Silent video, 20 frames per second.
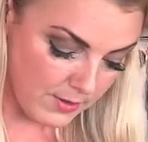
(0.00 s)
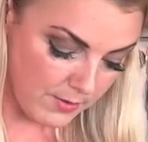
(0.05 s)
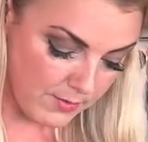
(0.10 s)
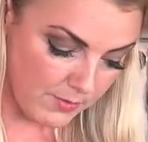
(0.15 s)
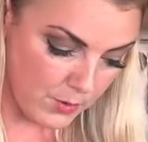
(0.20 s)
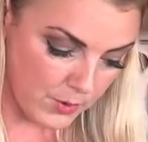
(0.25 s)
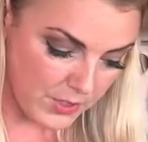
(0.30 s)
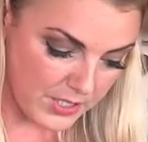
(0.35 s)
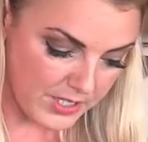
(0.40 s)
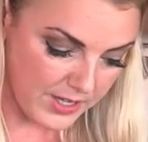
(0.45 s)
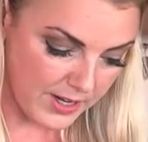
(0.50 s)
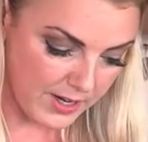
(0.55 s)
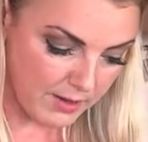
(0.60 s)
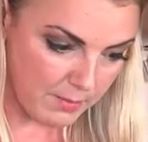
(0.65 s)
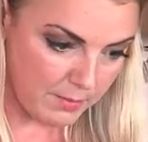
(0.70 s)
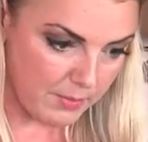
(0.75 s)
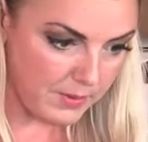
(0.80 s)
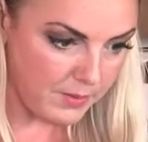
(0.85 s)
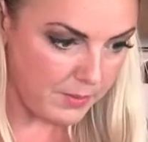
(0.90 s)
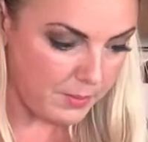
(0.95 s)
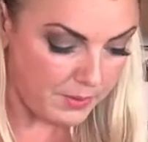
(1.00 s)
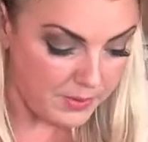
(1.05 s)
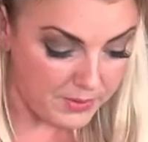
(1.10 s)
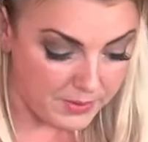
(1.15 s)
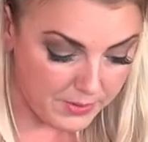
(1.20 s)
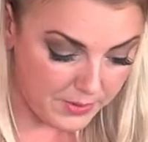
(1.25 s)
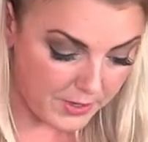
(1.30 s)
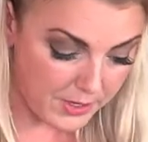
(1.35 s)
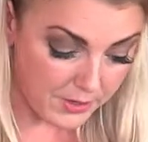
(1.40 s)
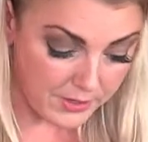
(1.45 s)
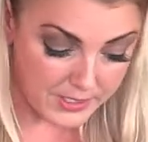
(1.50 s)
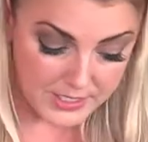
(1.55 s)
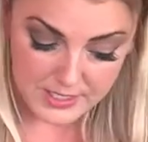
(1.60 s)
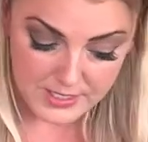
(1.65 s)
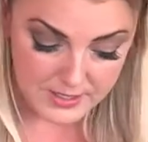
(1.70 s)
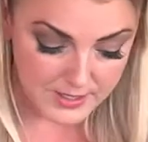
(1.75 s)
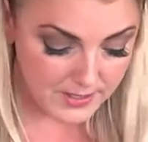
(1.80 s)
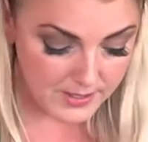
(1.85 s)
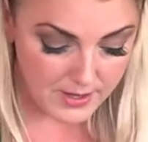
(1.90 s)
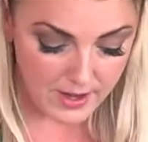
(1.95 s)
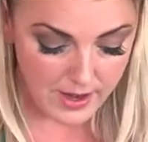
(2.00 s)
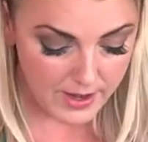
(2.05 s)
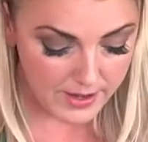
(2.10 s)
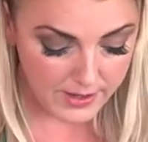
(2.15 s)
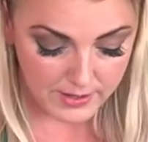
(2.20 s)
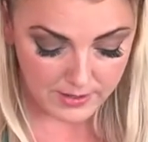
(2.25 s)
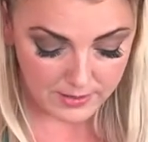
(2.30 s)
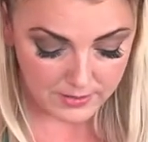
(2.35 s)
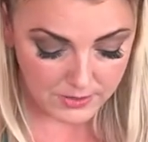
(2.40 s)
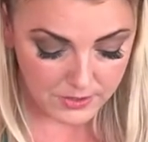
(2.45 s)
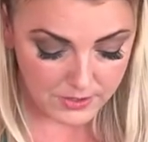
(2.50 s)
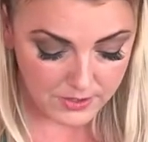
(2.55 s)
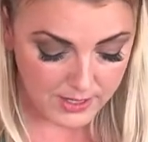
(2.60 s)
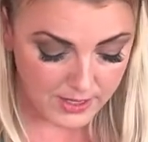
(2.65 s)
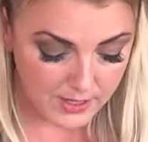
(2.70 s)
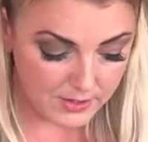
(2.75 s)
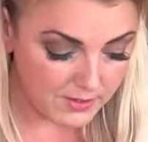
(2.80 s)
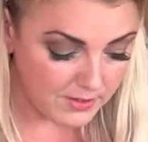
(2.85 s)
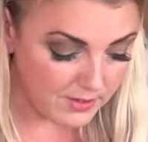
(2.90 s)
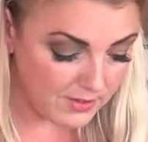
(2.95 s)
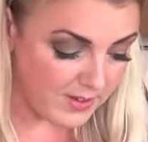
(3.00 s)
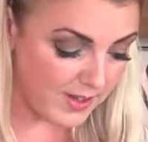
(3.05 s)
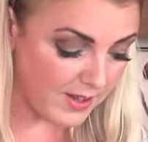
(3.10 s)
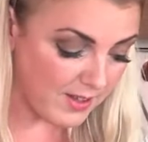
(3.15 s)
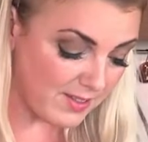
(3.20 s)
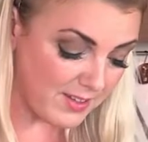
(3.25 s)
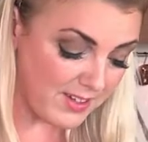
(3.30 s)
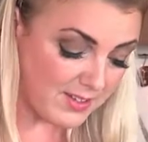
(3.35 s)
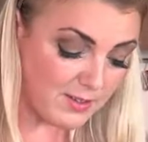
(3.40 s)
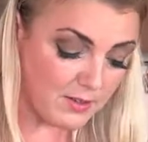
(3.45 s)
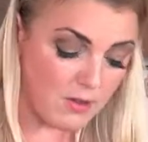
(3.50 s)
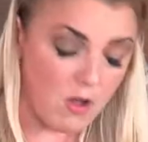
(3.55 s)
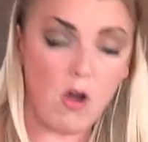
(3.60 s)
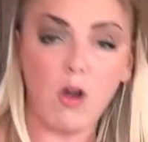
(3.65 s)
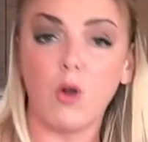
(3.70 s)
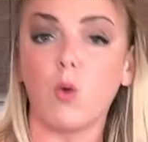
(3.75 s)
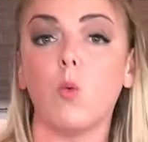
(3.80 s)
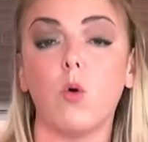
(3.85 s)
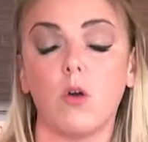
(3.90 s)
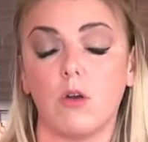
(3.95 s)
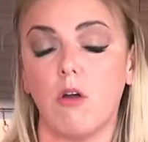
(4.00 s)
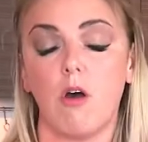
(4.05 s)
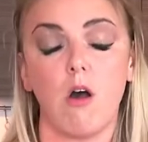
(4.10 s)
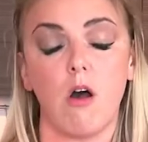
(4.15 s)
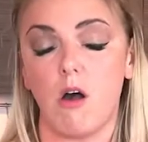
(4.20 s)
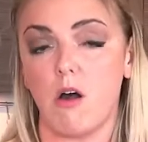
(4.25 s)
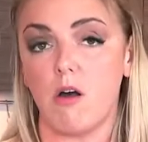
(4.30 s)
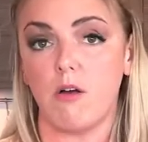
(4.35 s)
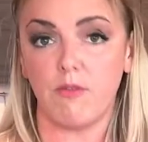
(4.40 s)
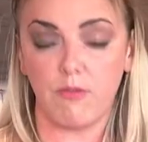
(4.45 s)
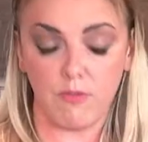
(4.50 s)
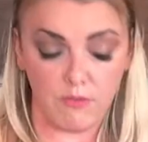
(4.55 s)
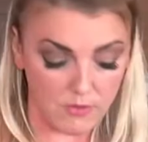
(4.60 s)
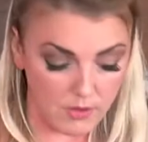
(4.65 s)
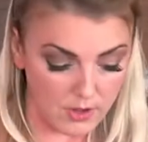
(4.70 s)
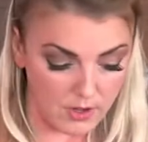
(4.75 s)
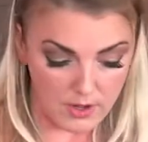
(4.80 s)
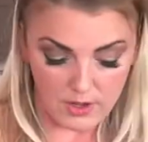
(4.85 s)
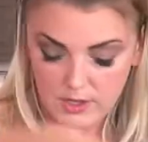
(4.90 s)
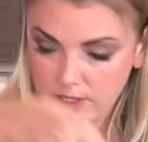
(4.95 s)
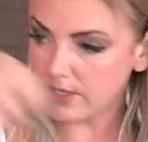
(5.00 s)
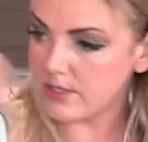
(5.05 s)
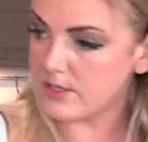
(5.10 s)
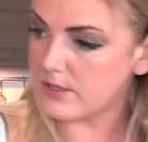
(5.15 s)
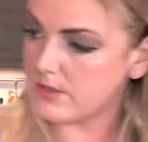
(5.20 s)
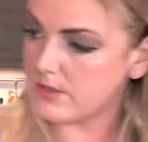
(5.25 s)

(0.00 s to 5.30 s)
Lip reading: for aesthetic appearances, I tend to take this long one off. So